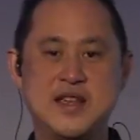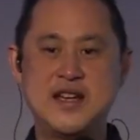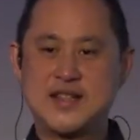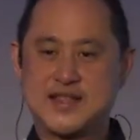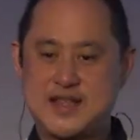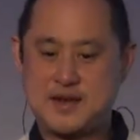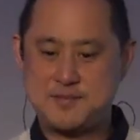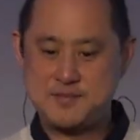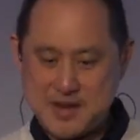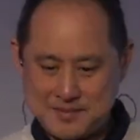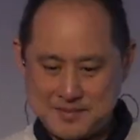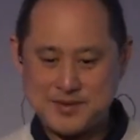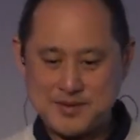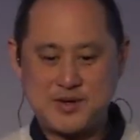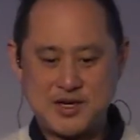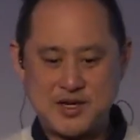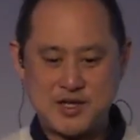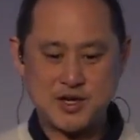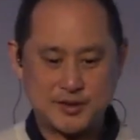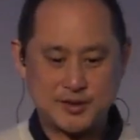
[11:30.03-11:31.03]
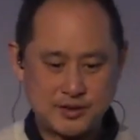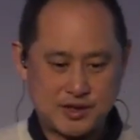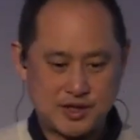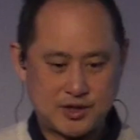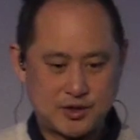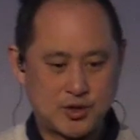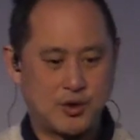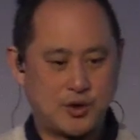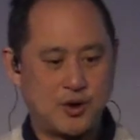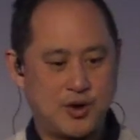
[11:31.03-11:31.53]
that maybe we don't
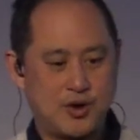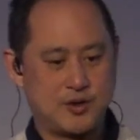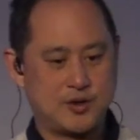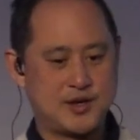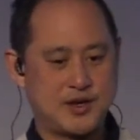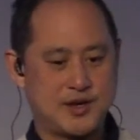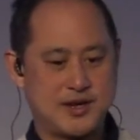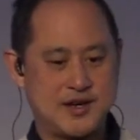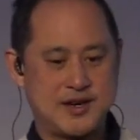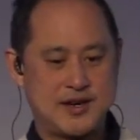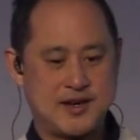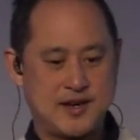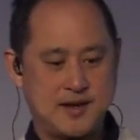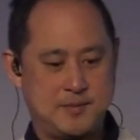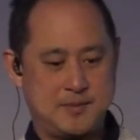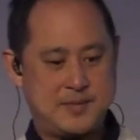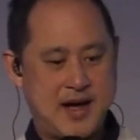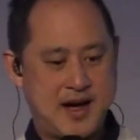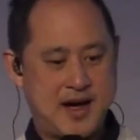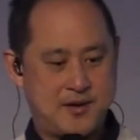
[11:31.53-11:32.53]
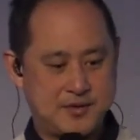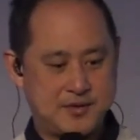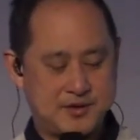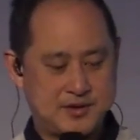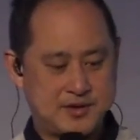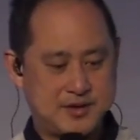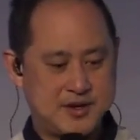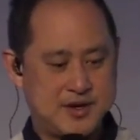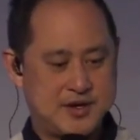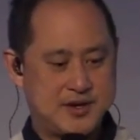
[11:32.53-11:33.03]
talk about
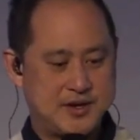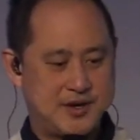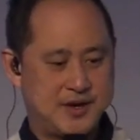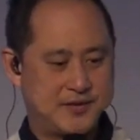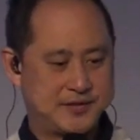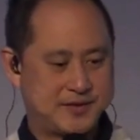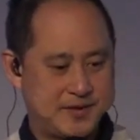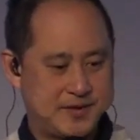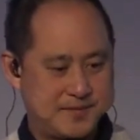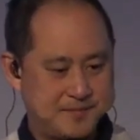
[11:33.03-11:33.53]
often.